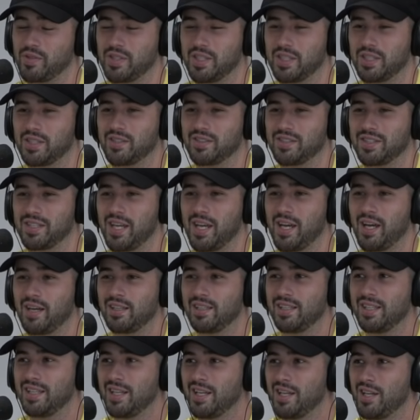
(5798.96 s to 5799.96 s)
and he goes, yeah.
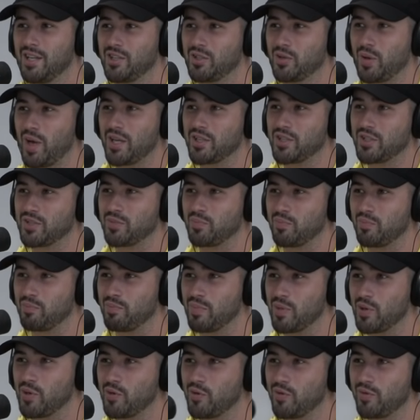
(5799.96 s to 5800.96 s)
So I just
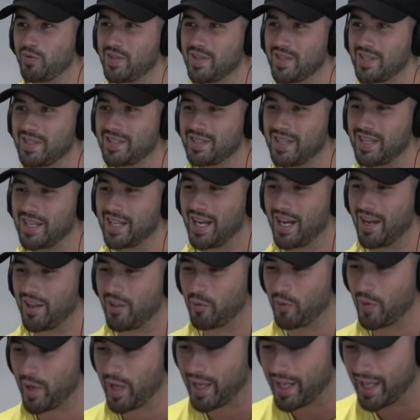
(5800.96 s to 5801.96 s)
moved this thing out of the
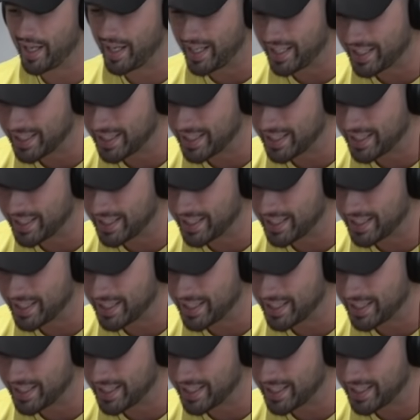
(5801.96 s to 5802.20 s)
way and I